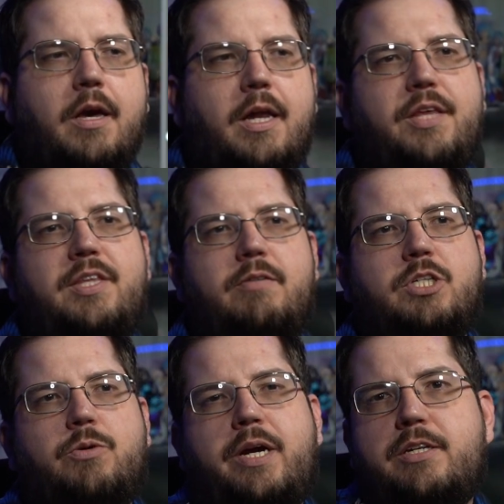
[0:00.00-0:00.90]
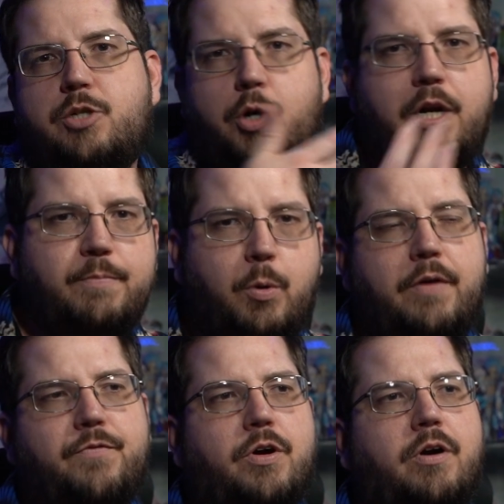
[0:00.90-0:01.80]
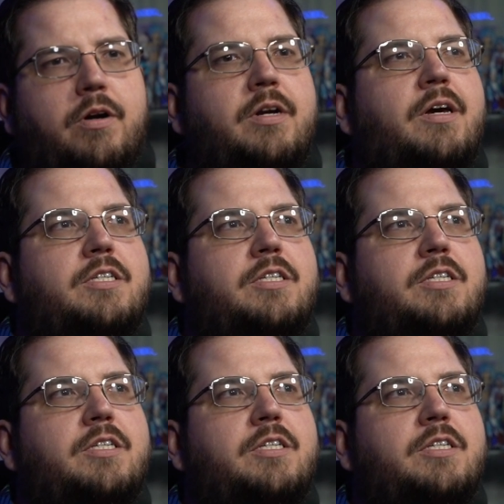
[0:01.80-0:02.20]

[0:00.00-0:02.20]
And I think that was a great turning point for her